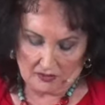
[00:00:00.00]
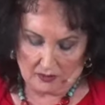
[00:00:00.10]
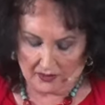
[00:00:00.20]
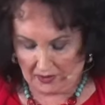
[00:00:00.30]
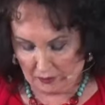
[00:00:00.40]

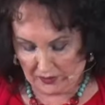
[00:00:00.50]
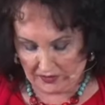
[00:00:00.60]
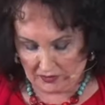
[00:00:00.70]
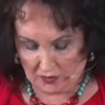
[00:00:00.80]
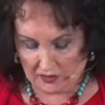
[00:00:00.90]
Well, they're with
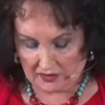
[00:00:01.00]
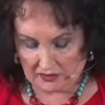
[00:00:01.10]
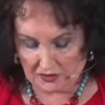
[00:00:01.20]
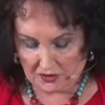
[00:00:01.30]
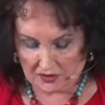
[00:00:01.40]
the Lord.
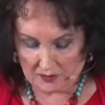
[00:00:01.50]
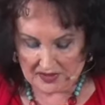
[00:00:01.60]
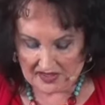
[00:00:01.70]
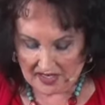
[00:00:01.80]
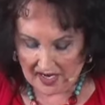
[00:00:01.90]
You shouldn't be
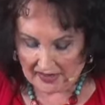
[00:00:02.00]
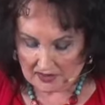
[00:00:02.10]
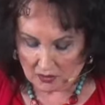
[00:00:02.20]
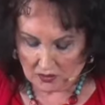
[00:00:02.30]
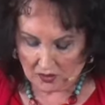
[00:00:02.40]
sad.
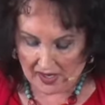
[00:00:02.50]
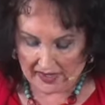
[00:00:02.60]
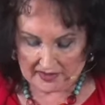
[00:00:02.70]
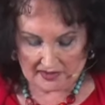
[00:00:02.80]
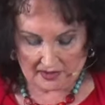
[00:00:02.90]
Don't cry.
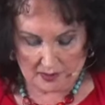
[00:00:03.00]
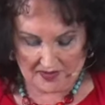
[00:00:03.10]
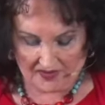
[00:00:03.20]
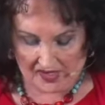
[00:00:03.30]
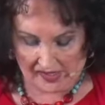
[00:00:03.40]
It's going to be
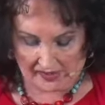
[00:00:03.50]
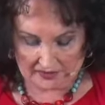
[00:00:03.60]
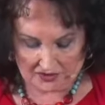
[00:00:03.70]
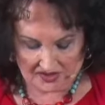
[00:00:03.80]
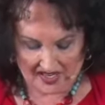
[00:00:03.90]

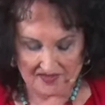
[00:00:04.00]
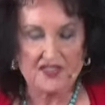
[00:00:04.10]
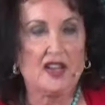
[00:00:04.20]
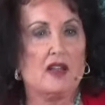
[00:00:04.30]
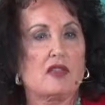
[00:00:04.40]
fine. Just have
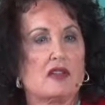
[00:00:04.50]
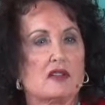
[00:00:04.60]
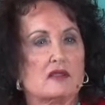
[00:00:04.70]
faith.